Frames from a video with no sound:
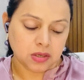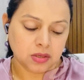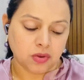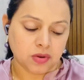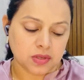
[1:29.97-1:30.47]

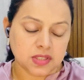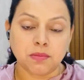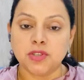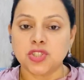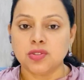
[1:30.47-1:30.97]
your
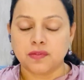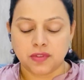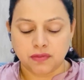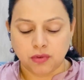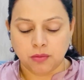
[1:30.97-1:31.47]
submission of the
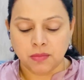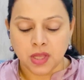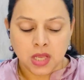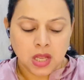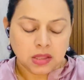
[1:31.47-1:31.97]
form.
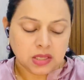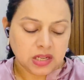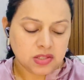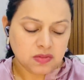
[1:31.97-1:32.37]
The rest